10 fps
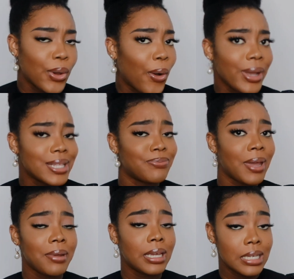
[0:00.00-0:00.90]
No, it's
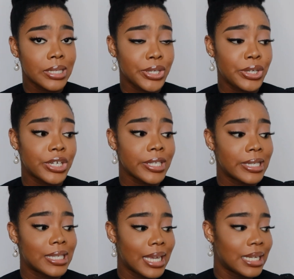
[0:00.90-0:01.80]
very easy. You just
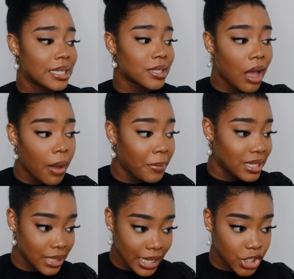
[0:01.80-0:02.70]
need to get a scalp
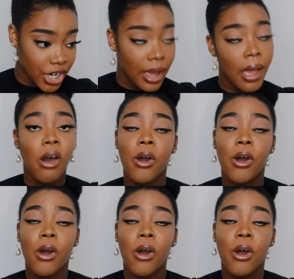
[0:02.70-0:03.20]
massager,